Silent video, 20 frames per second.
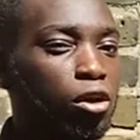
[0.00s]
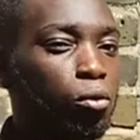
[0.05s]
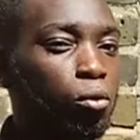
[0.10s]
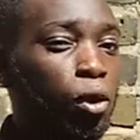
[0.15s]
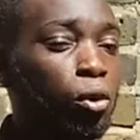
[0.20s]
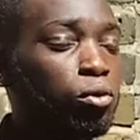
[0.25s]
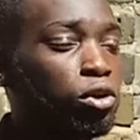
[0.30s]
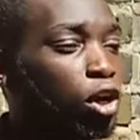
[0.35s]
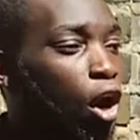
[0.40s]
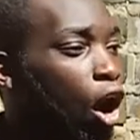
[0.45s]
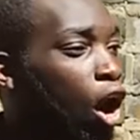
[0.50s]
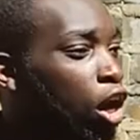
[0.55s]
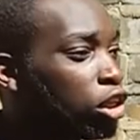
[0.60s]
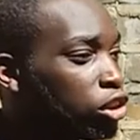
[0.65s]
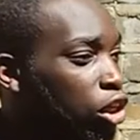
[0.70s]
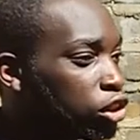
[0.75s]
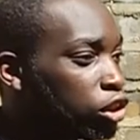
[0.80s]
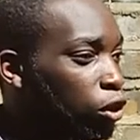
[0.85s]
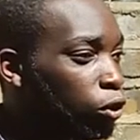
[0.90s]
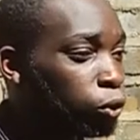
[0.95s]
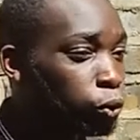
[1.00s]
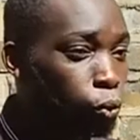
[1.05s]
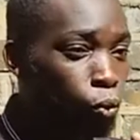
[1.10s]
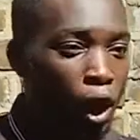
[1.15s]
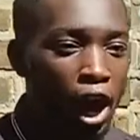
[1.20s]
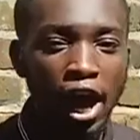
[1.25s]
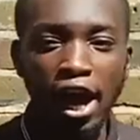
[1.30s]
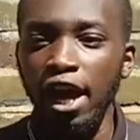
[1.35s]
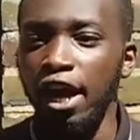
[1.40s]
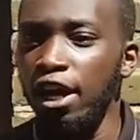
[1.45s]
When we ask ourselves
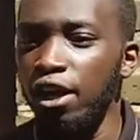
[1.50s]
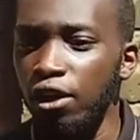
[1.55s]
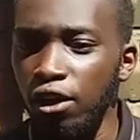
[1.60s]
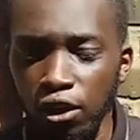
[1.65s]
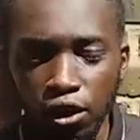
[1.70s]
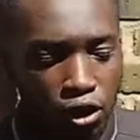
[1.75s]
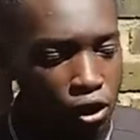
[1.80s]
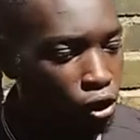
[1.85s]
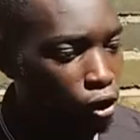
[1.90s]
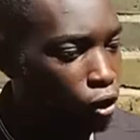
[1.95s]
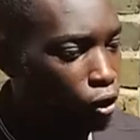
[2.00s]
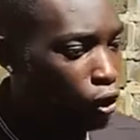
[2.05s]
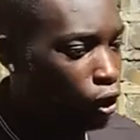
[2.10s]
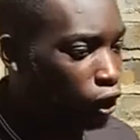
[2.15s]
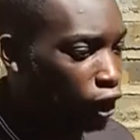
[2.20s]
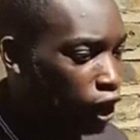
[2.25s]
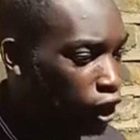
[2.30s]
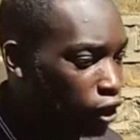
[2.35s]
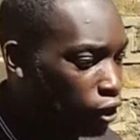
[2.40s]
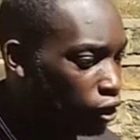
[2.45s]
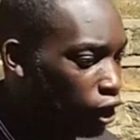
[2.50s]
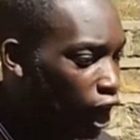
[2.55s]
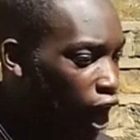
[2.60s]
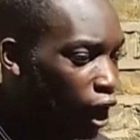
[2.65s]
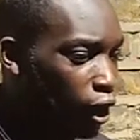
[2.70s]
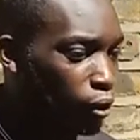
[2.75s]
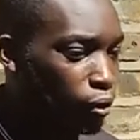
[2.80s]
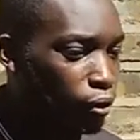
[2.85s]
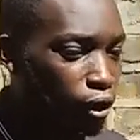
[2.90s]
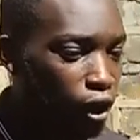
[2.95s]
why, okay,
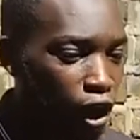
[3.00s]
I,